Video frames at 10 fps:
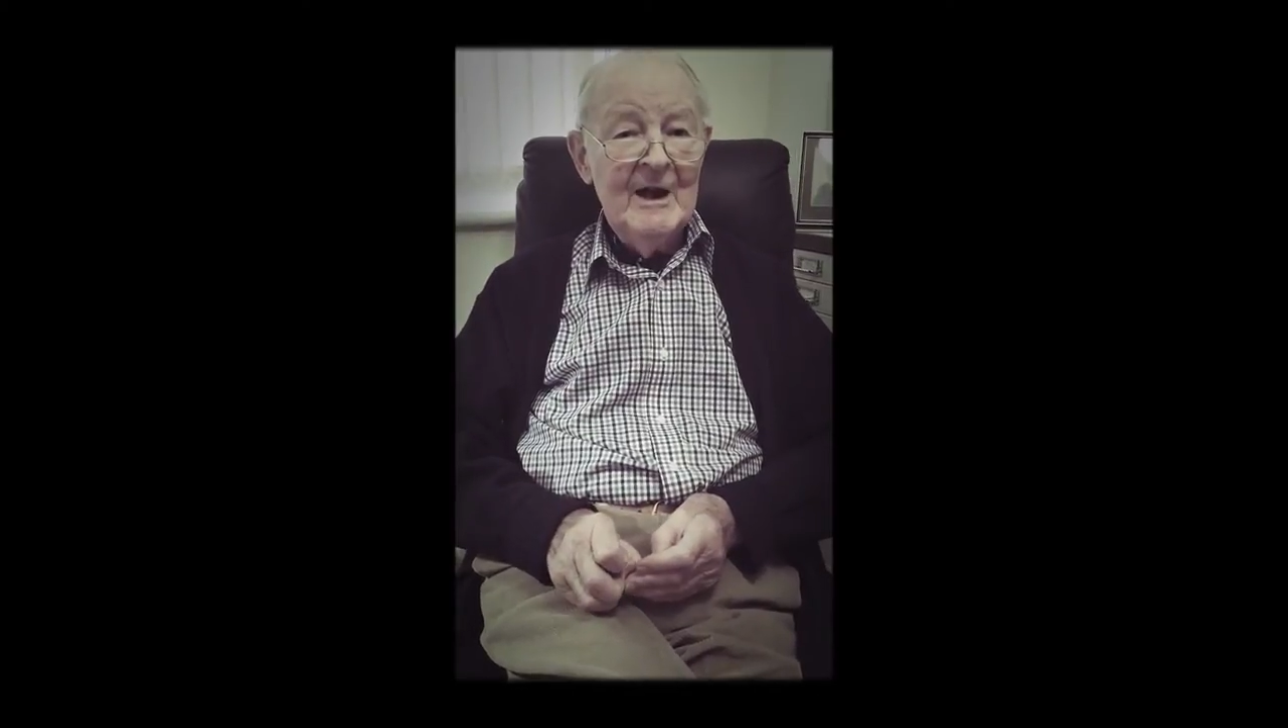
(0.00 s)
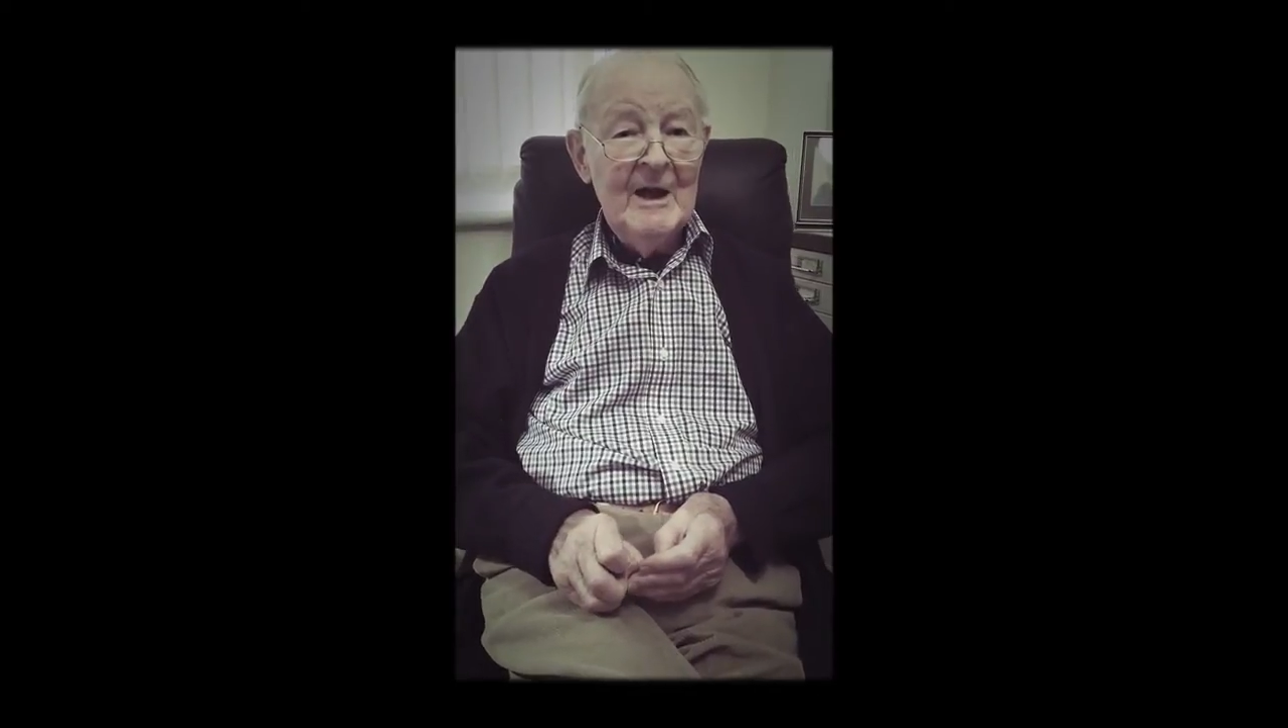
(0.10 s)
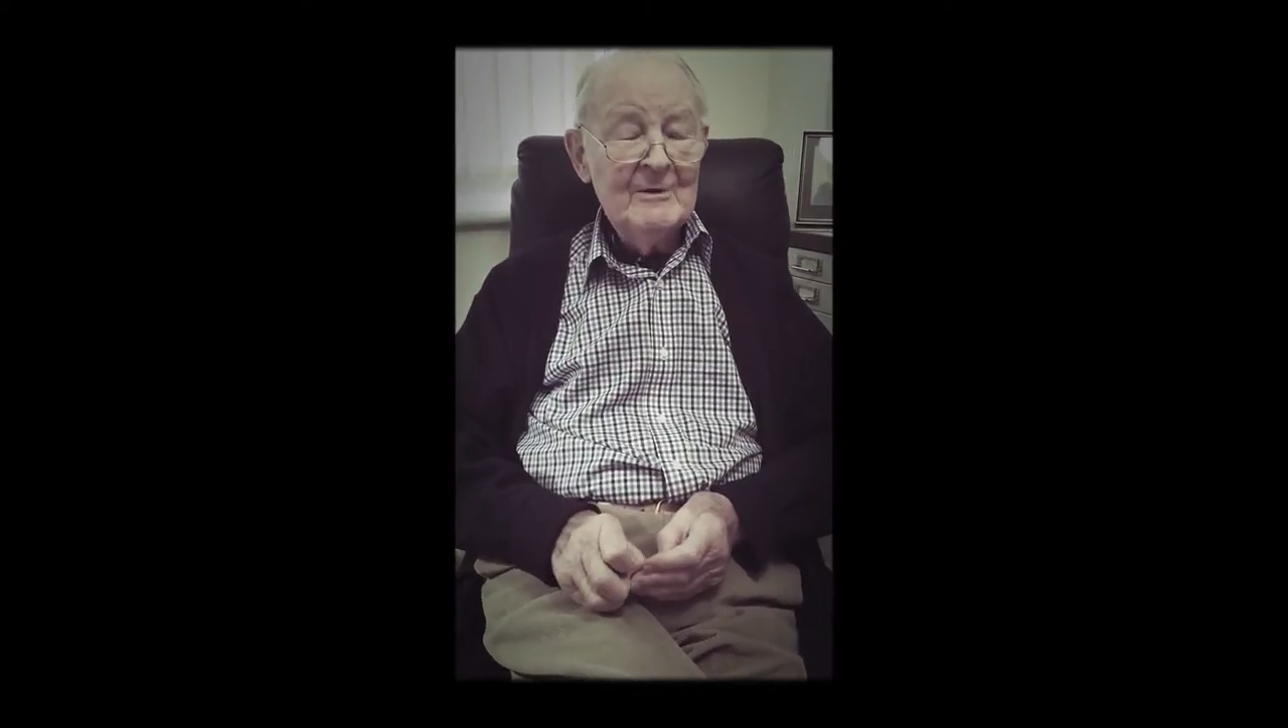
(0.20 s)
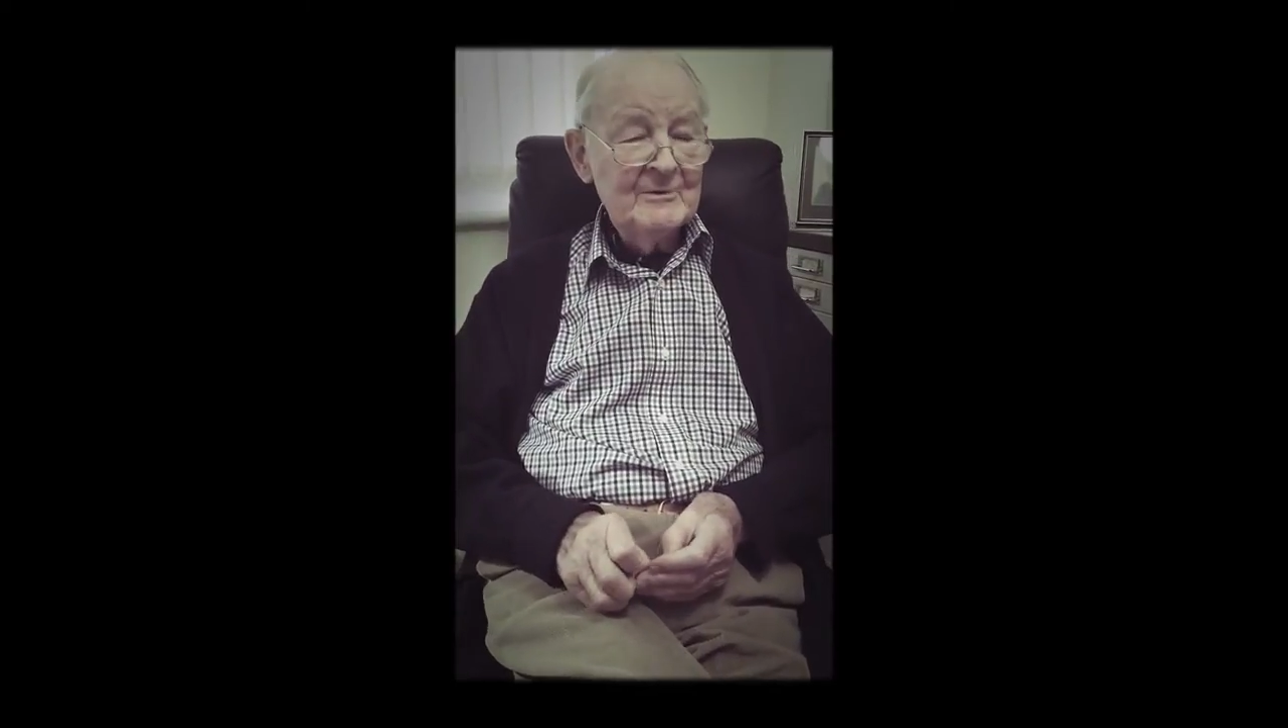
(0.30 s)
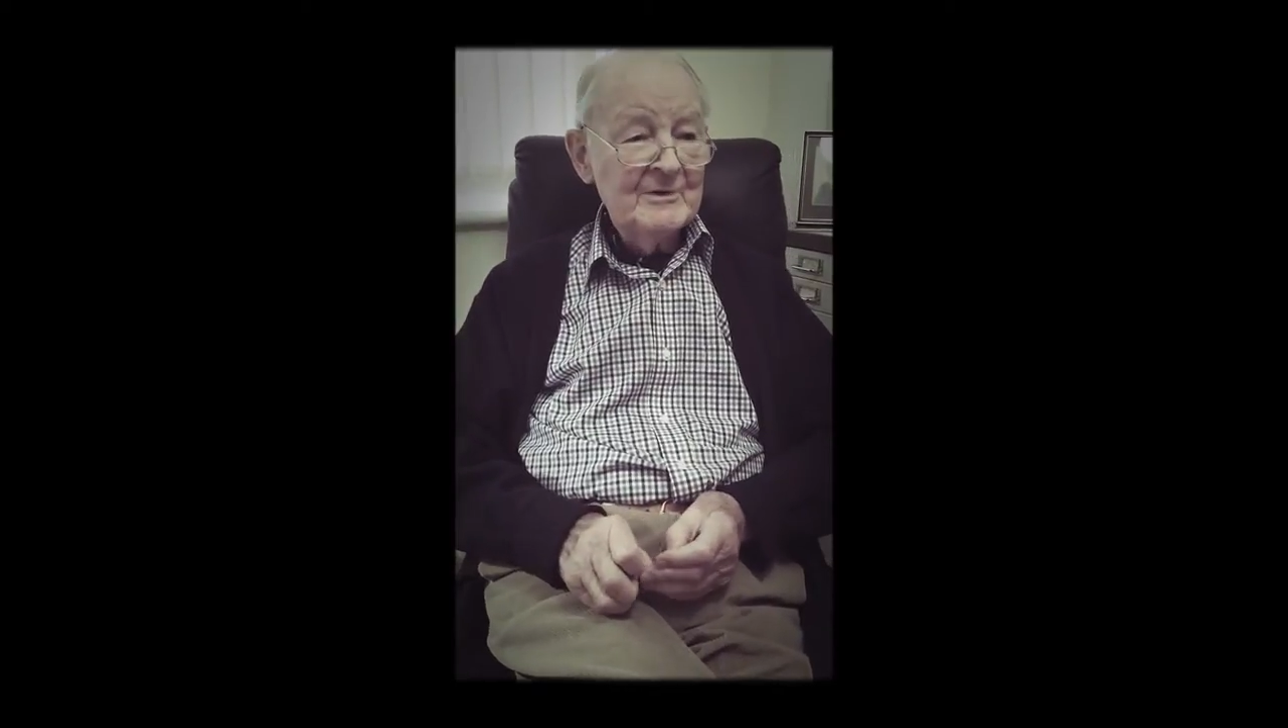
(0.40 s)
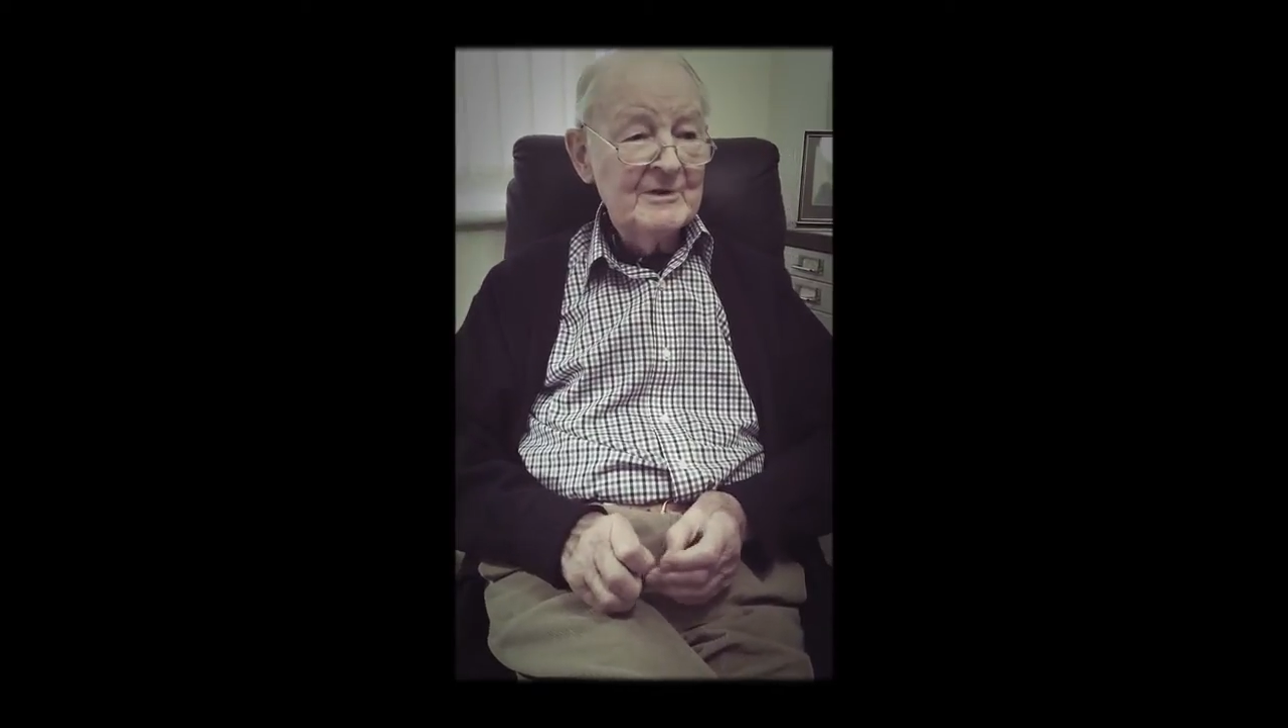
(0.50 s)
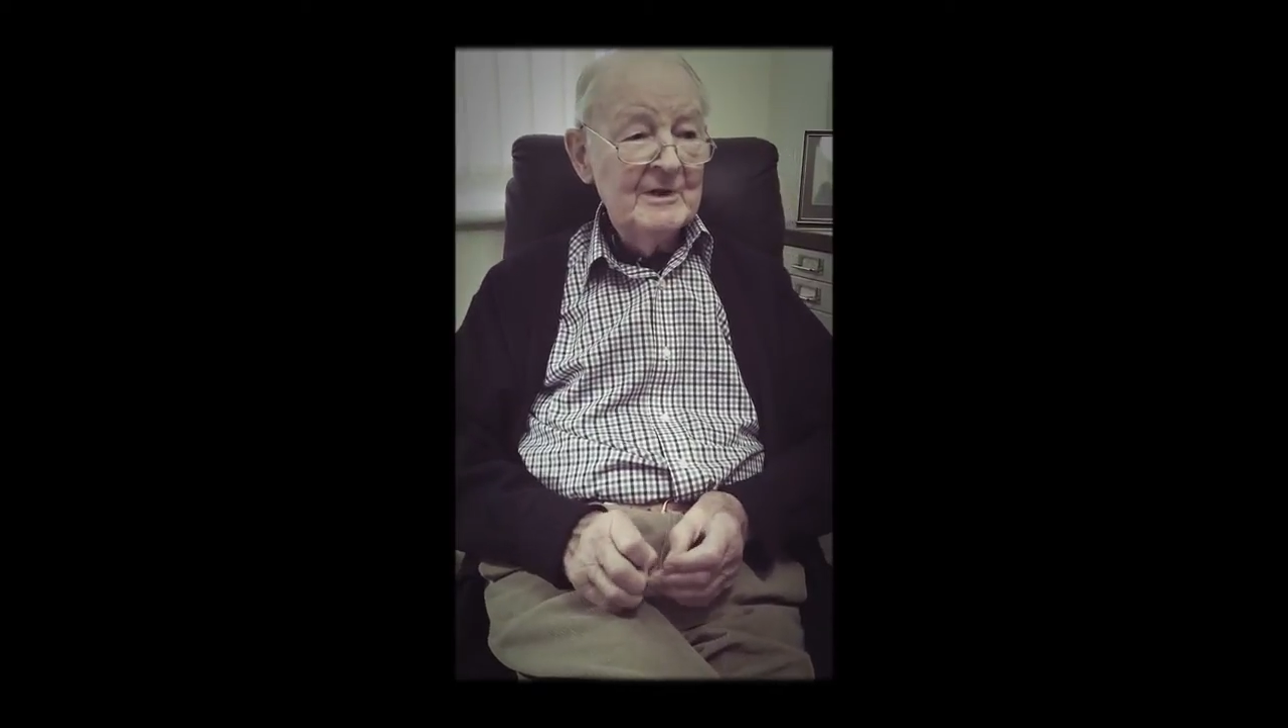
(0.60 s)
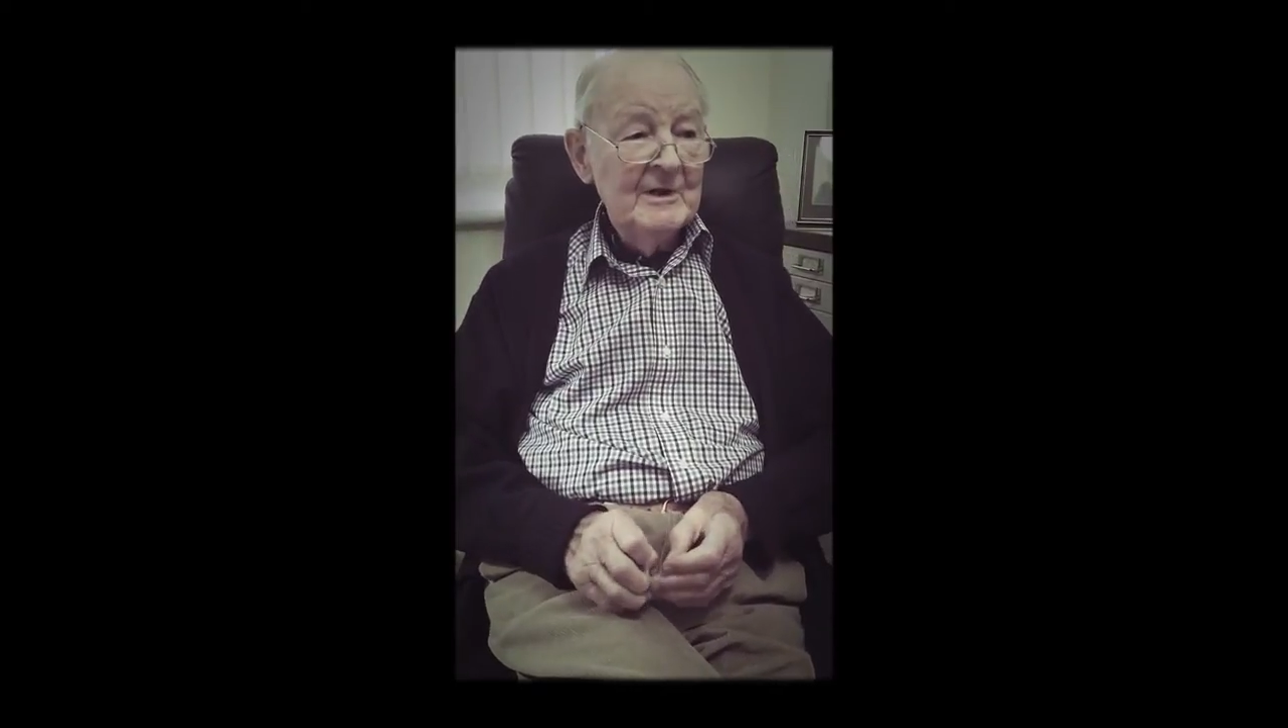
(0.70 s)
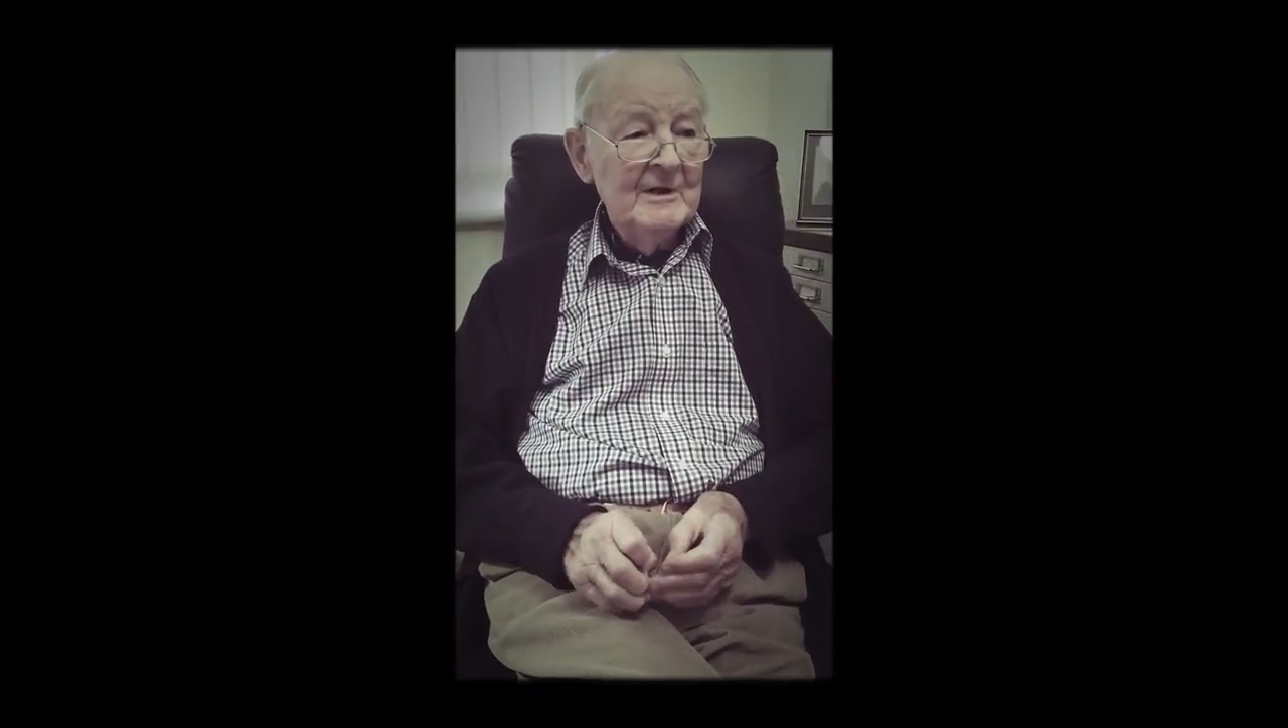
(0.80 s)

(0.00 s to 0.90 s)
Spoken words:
house,